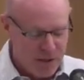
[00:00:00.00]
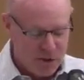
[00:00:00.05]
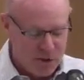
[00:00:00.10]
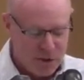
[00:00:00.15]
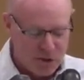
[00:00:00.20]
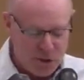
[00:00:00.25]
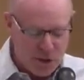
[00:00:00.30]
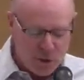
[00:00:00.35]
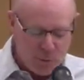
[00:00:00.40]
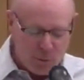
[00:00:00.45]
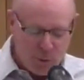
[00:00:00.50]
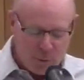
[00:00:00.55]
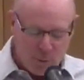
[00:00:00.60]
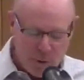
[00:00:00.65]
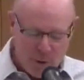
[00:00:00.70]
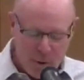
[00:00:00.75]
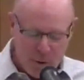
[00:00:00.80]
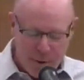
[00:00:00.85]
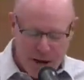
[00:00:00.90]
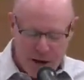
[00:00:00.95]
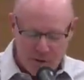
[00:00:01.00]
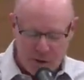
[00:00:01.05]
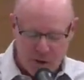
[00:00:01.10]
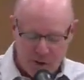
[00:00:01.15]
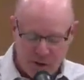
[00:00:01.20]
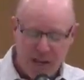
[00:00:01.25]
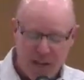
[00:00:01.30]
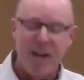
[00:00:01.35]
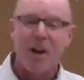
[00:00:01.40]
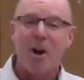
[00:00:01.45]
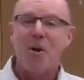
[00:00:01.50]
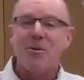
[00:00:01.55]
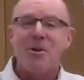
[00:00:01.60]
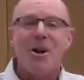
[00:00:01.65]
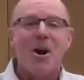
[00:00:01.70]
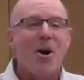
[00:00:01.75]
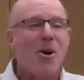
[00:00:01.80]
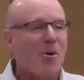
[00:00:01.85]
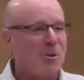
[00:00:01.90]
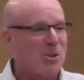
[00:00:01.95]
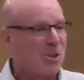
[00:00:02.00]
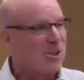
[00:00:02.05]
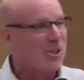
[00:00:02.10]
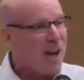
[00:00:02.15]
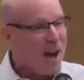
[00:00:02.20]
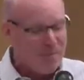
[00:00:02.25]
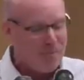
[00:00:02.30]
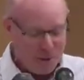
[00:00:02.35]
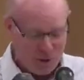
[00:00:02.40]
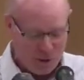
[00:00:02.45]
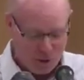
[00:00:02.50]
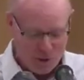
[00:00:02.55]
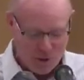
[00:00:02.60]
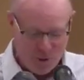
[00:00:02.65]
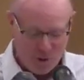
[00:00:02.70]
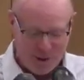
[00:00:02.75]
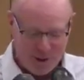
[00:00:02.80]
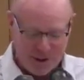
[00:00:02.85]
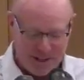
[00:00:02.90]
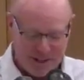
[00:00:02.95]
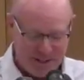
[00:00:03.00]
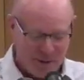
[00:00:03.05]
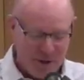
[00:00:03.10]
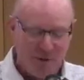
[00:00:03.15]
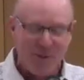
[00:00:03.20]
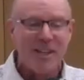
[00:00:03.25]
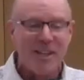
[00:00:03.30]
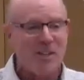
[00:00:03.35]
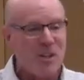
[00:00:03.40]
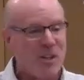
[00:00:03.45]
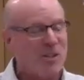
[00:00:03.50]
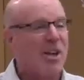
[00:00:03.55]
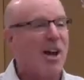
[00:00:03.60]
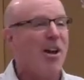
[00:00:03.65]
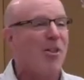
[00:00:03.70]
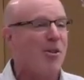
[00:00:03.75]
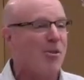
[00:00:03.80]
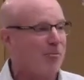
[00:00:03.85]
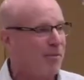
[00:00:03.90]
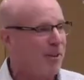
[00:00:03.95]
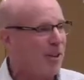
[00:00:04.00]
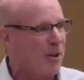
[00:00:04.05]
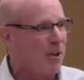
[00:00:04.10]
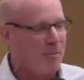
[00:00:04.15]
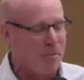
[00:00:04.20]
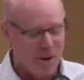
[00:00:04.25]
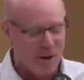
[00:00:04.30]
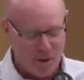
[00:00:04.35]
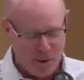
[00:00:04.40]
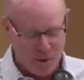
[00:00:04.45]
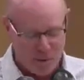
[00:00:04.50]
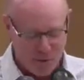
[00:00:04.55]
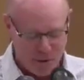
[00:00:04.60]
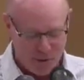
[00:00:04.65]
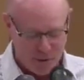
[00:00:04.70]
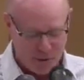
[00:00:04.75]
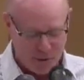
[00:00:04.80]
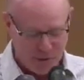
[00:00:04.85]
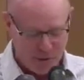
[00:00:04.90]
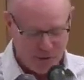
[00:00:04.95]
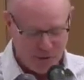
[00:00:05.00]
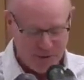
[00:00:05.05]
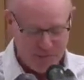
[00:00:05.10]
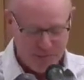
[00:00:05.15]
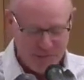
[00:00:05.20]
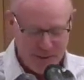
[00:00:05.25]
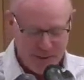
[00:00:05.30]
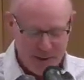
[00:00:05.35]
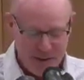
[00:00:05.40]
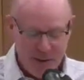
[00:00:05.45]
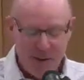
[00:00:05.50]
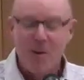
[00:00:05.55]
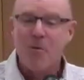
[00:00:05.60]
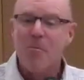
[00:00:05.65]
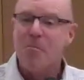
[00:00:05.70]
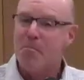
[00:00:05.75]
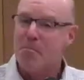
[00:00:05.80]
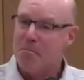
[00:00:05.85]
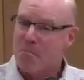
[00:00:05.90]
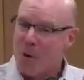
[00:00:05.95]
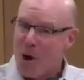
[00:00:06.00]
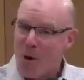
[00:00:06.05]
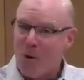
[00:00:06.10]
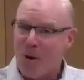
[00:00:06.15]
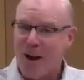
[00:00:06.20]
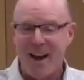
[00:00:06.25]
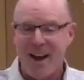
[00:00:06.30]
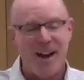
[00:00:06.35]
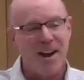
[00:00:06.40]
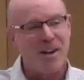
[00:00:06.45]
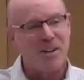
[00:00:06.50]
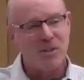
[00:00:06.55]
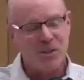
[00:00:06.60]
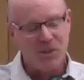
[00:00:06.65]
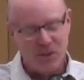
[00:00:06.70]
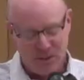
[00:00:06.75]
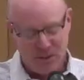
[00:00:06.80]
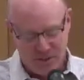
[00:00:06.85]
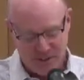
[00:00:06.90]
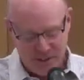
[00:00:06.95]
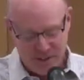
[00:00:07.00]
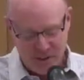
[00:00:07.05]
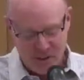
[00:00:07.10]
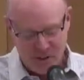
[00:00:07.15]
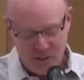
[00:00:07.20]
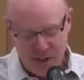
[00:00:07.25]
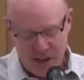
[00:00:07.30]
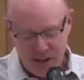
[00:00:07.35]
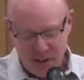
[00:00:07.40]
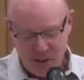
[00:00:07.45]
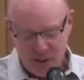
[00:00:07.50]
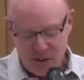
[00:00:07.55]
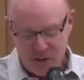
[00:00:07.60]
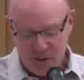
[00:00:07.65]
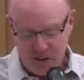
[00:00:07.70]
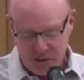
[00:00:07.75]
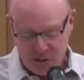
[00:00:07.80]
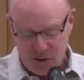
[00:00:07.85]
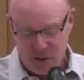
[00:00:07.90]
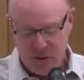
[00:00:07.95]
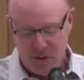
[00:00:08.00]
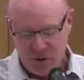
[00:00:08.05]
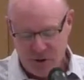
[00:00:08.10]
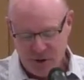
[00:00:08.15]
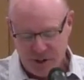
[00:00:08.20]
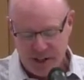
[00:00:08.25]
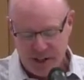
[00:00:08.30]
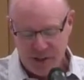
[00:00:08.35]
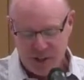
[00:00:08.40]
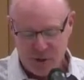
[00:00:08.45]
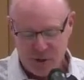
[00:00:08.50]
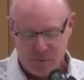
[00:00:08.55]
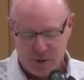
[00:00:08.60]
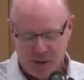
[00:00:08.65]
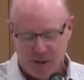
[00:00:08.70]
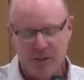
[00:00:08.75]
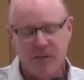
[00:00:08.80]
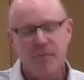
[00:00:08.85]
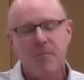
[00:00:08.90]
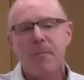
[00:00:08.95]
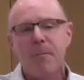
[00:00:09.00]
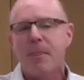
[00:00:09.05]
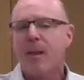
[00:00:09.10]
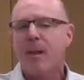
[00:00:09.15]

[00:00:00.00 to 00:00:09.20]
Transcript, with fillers: So, just when we are about to say, oh no, stop the story, don't let this other fellow marry Ruth, Boaz says to this nearer kinsman,